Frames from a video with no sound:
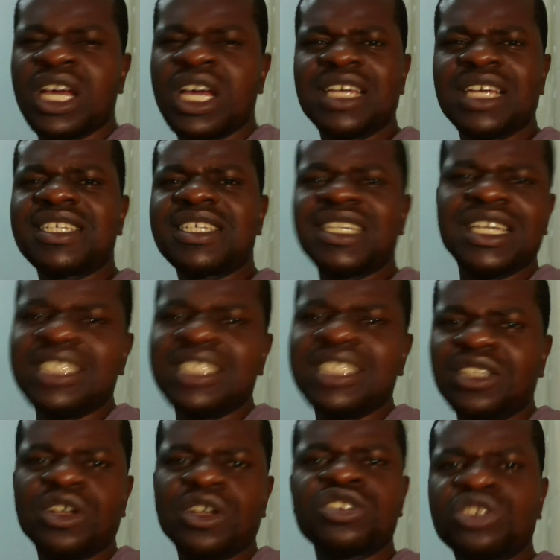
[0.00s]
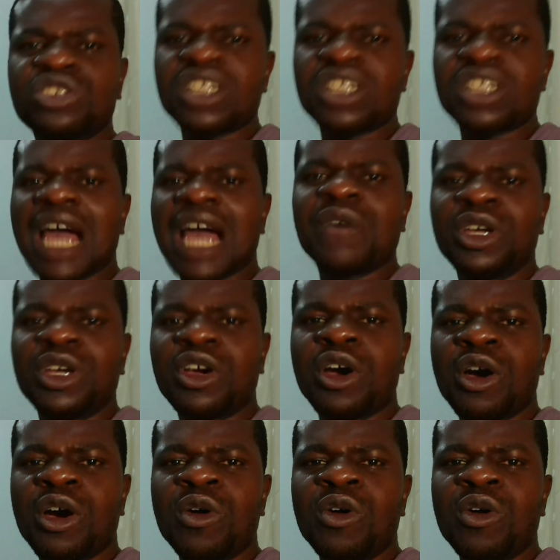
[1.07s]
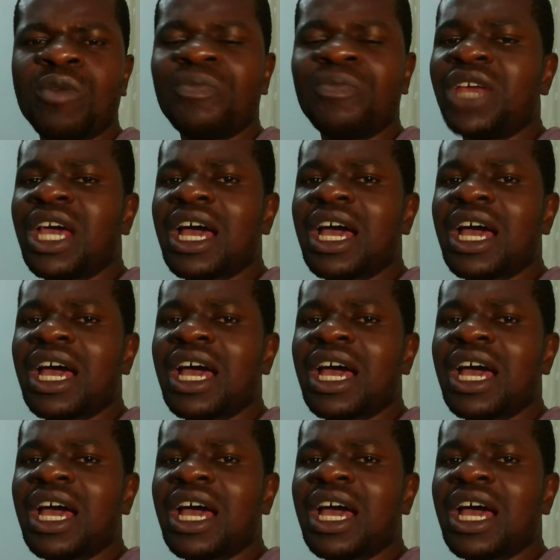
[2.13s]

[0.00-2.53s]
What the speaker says: The scene did not show us how he got home.